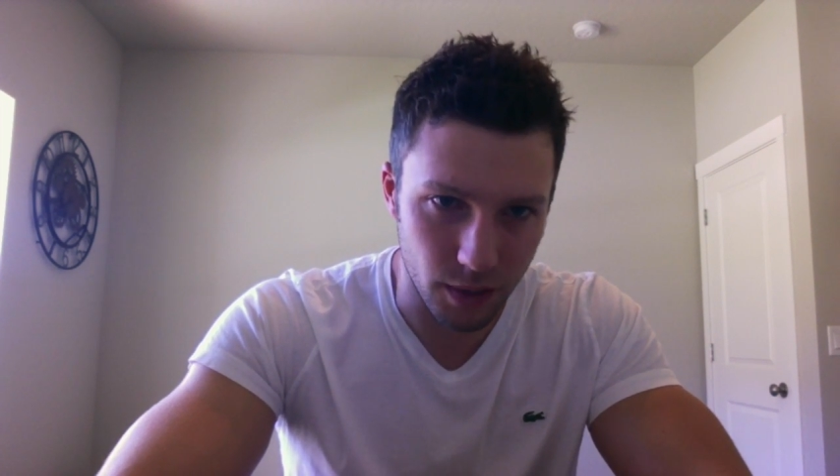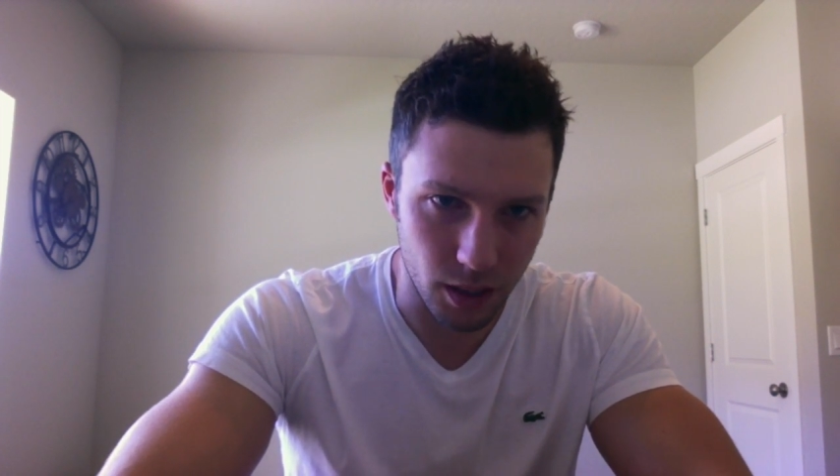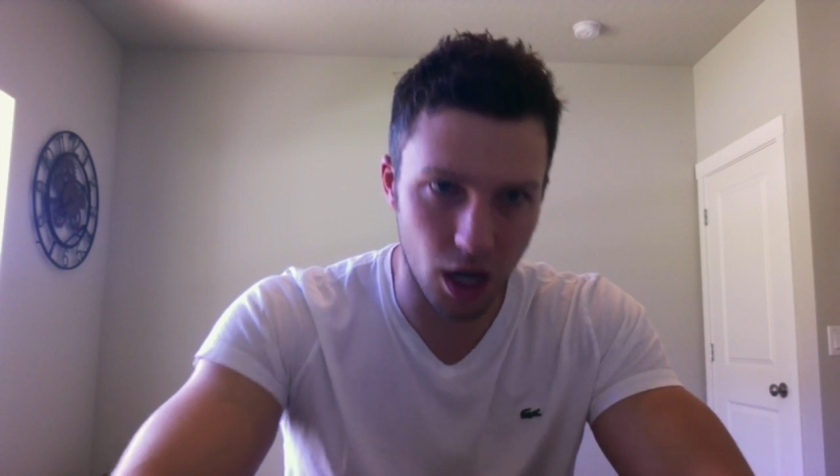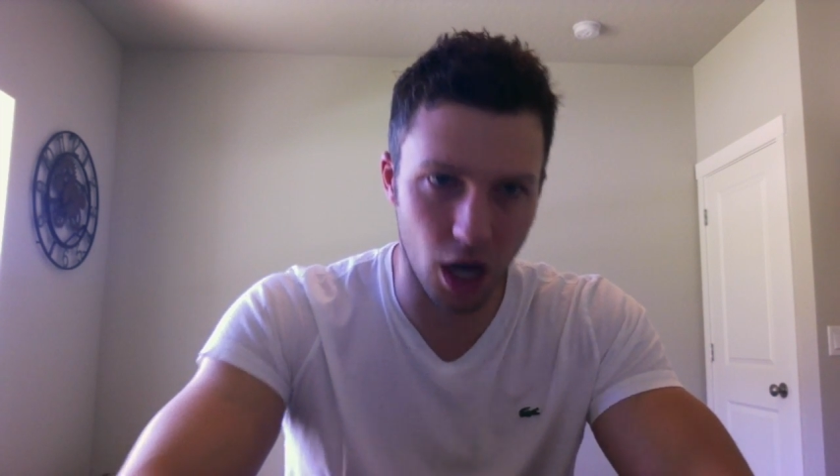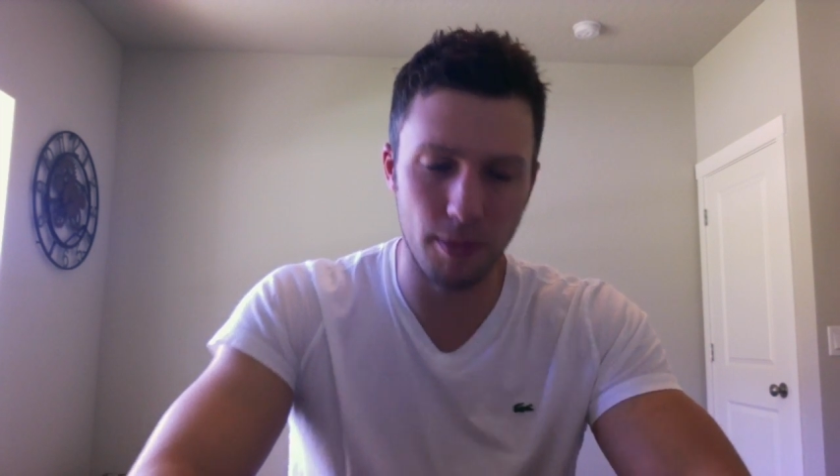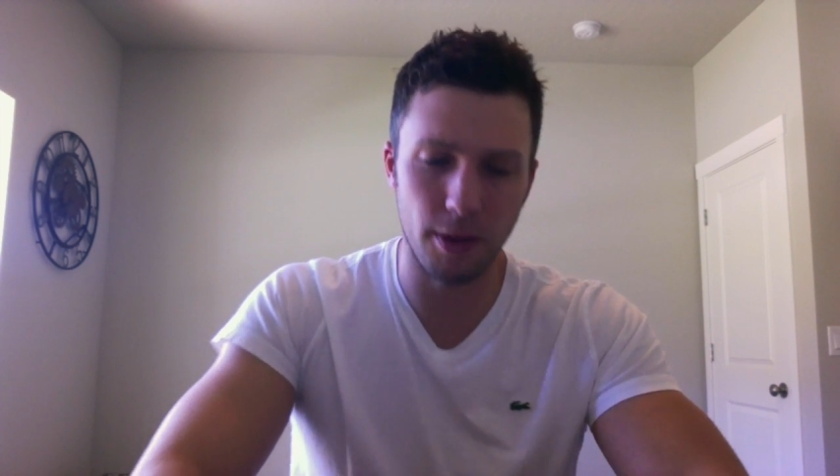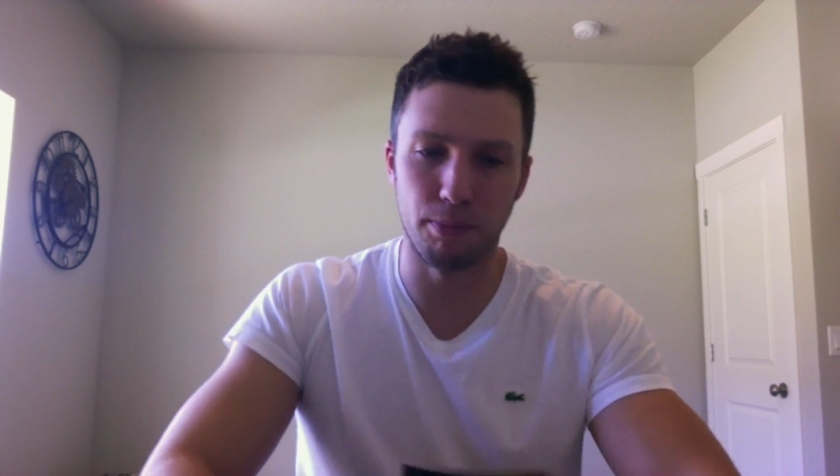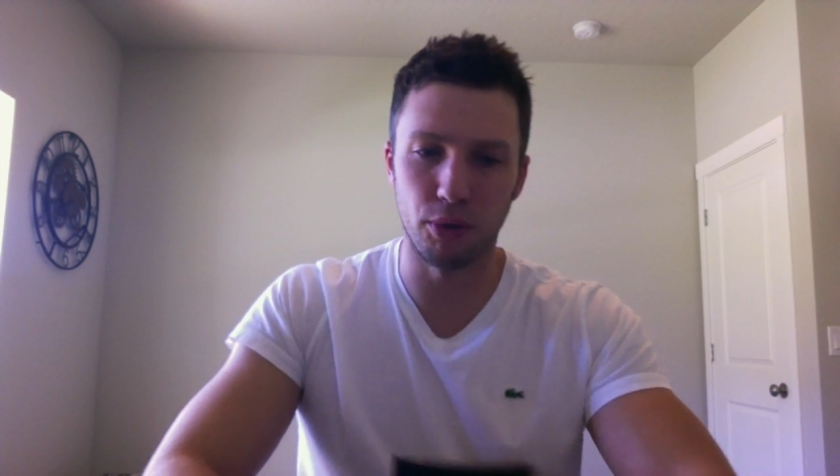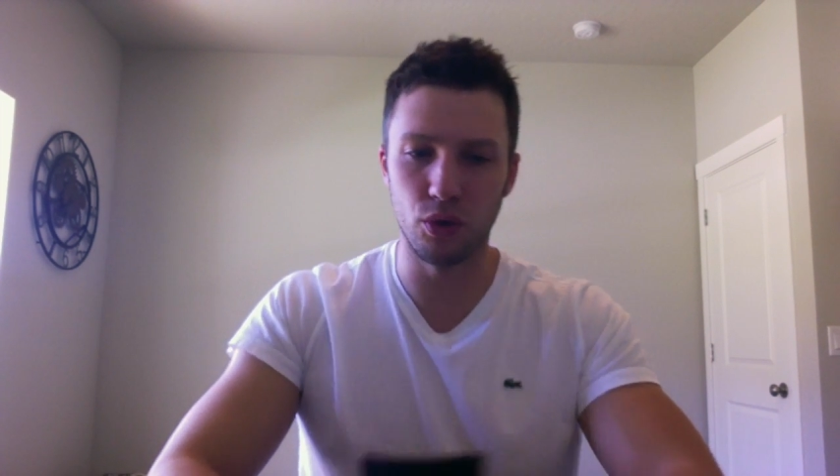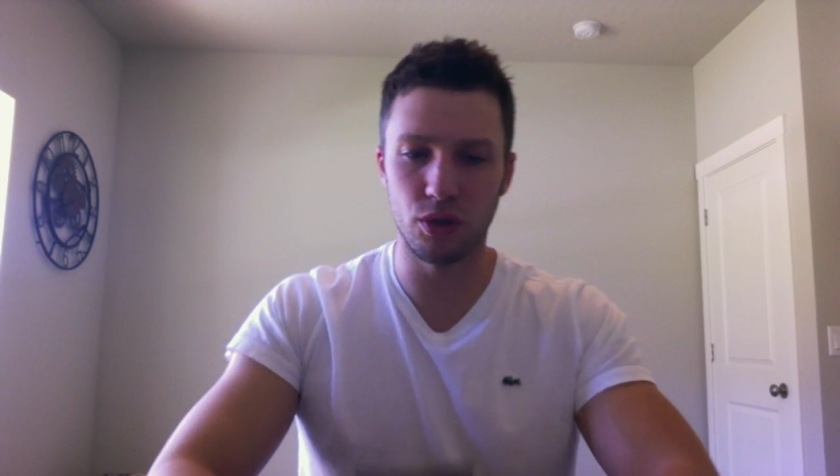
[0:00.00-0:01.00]
The
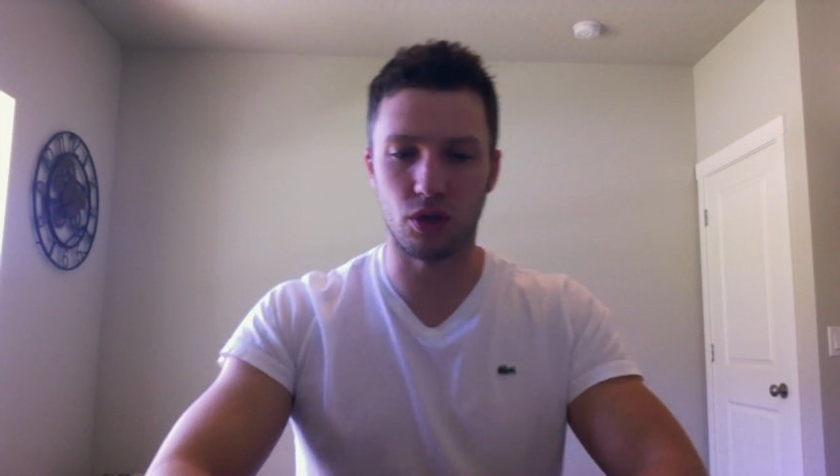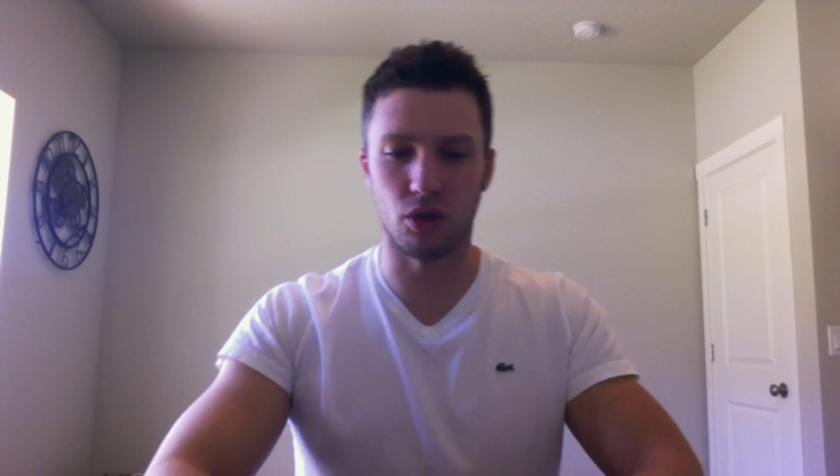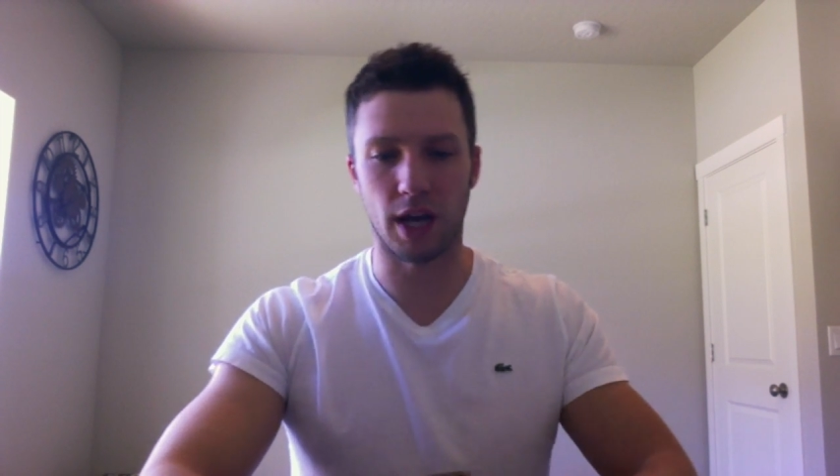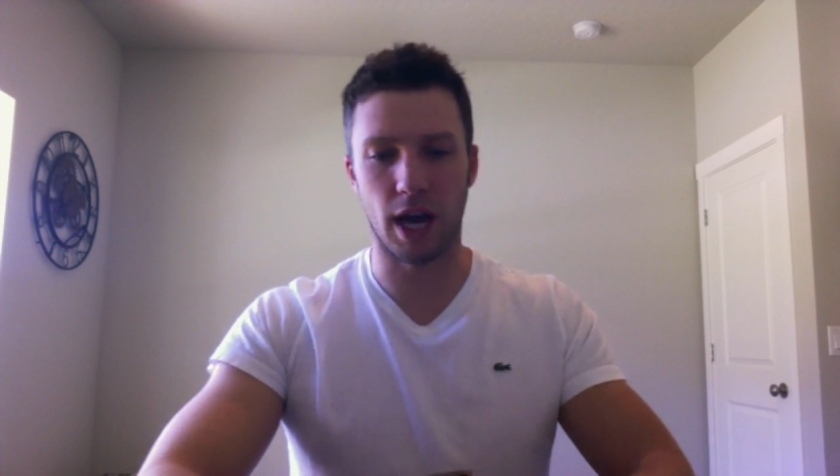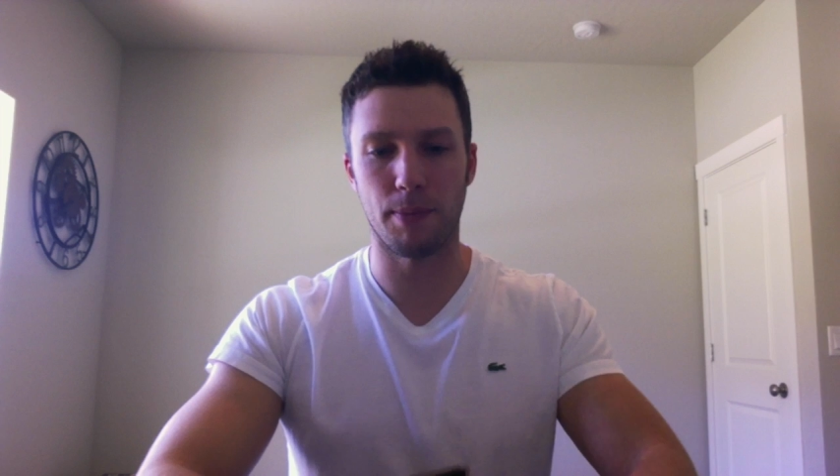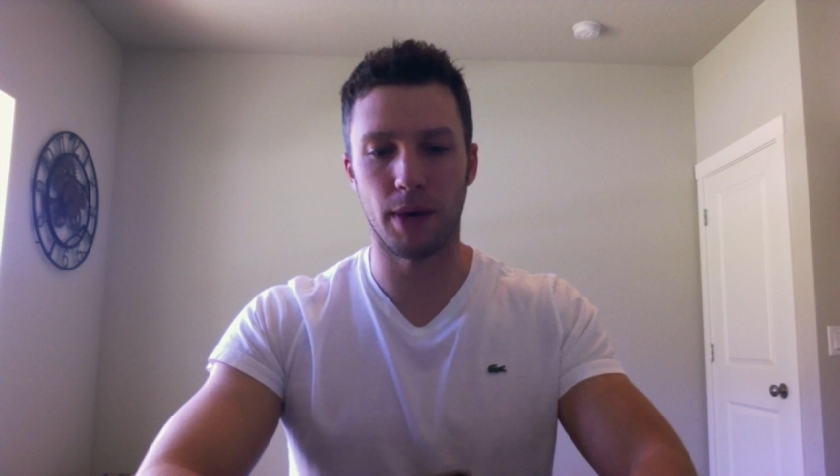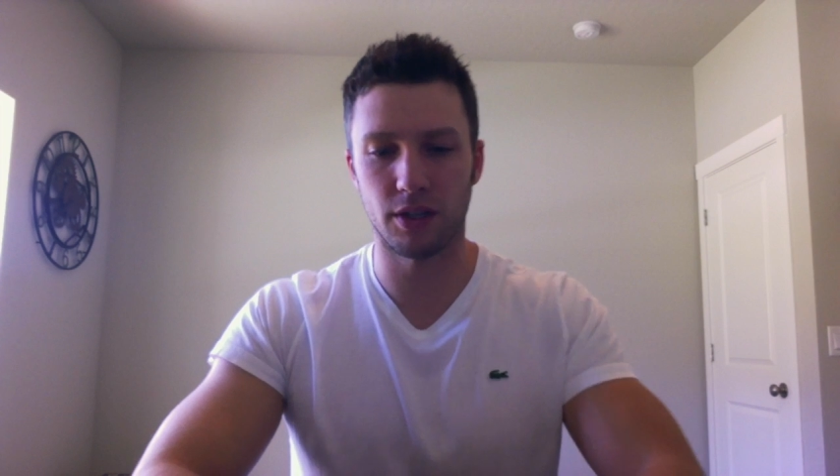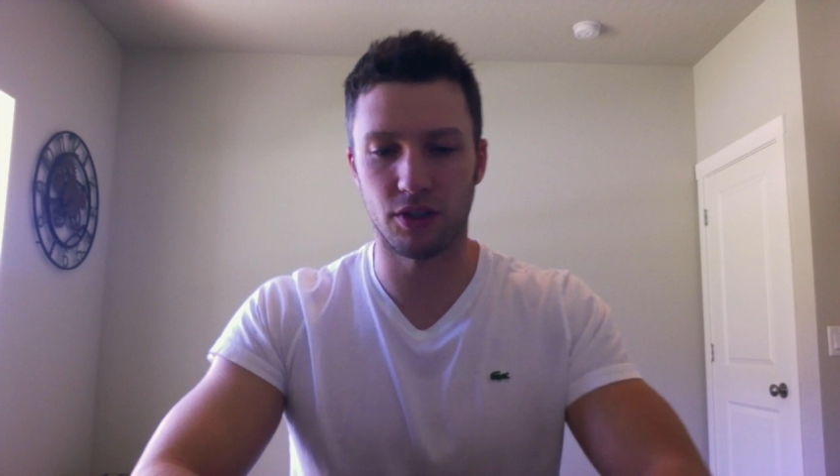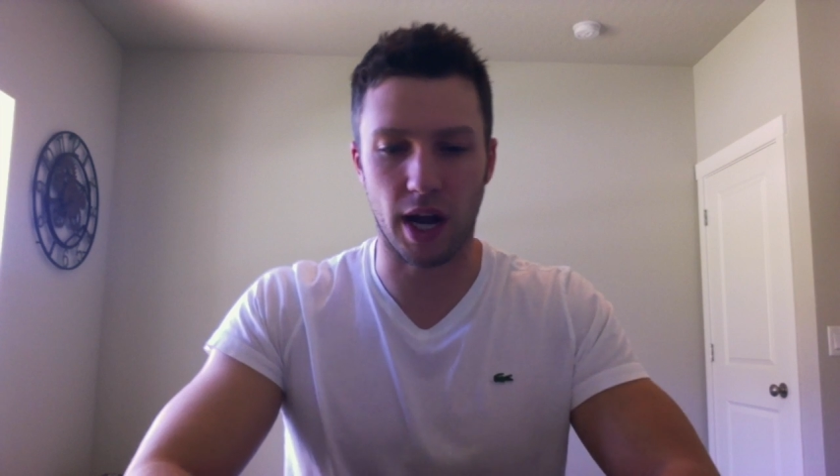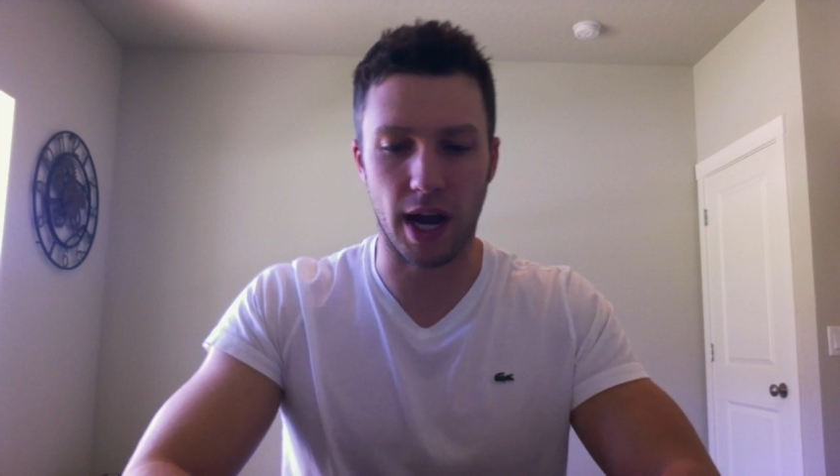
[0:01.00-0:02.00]
blue skullcap
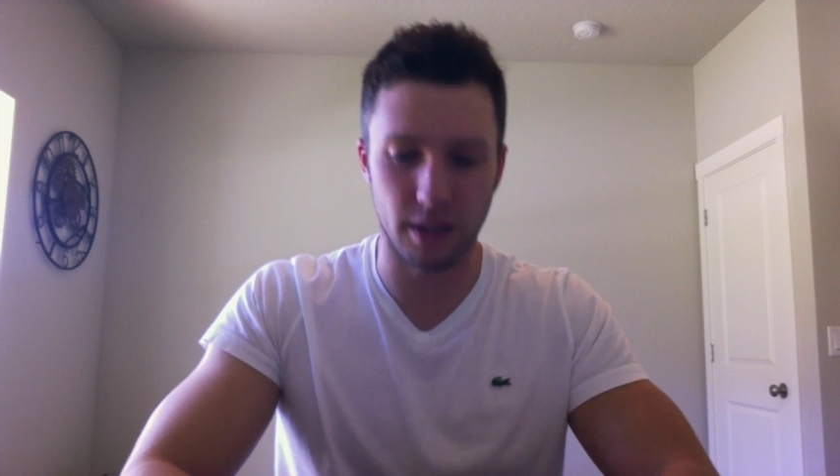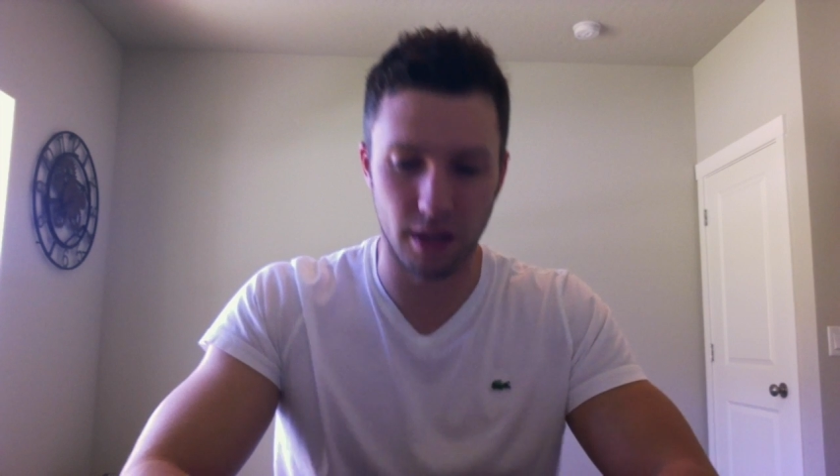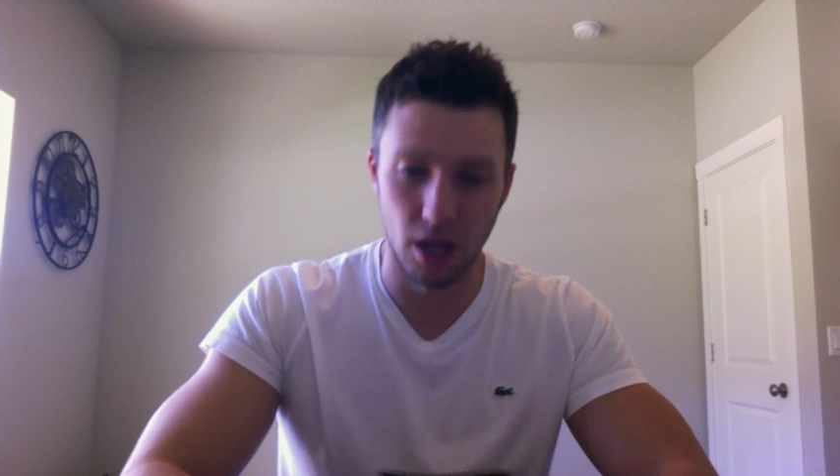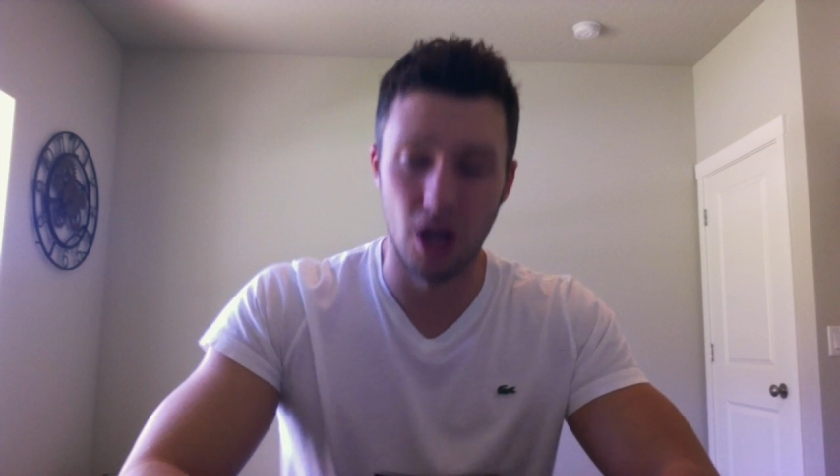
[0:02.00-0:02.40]
extract,